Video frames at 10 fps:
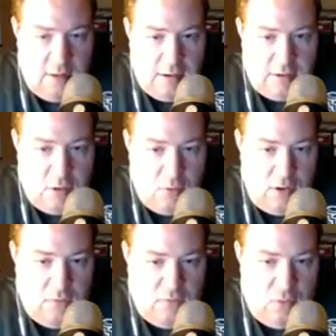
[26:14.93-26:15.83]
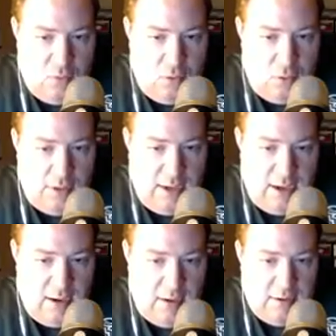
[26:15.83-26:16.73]
So if you roll a
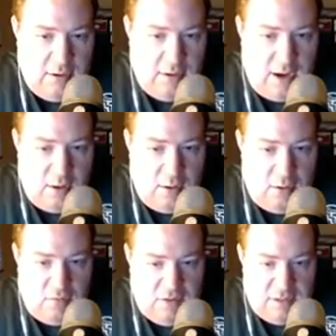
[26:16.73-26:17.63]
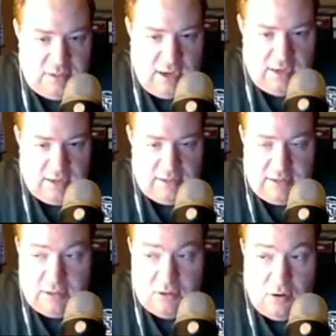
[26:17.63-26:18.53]
character and all of his dice
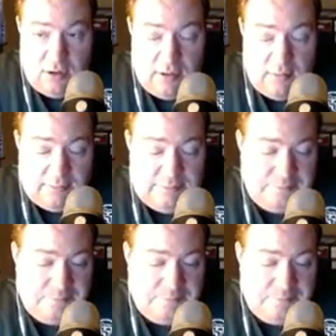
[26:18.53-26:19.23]
that's on him,